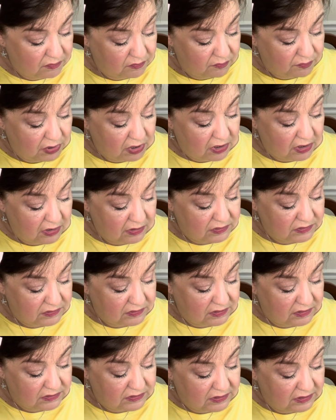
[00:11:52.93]
box
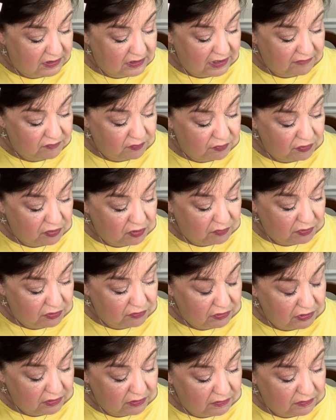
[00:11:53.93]
that didn't have a promo
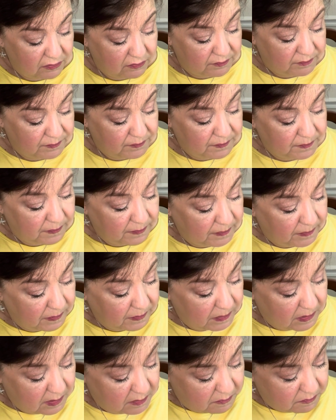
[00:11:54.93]
code.
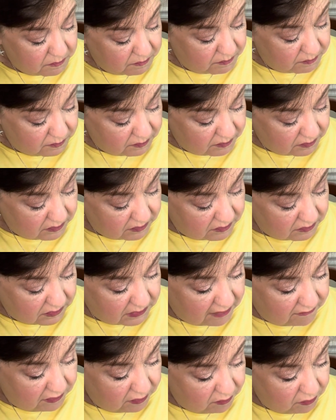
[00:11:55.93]
Hmm,
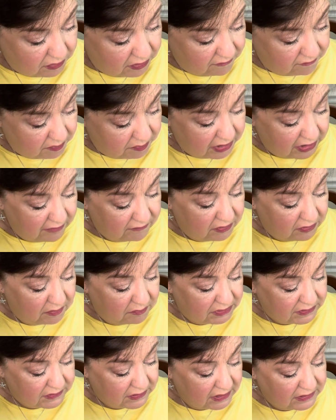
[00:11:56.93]
every one of them have it
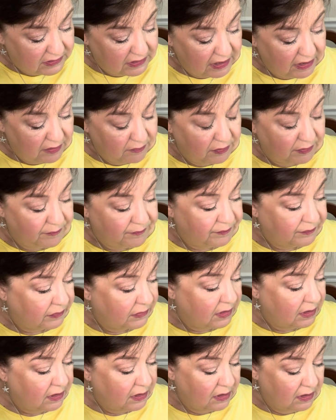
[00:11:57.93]
besides that one.
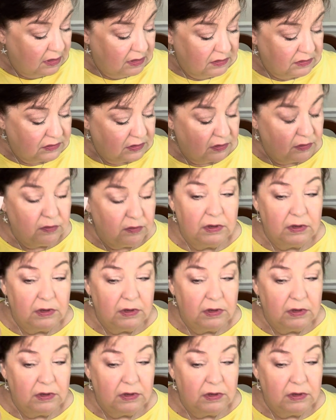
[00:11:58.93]
So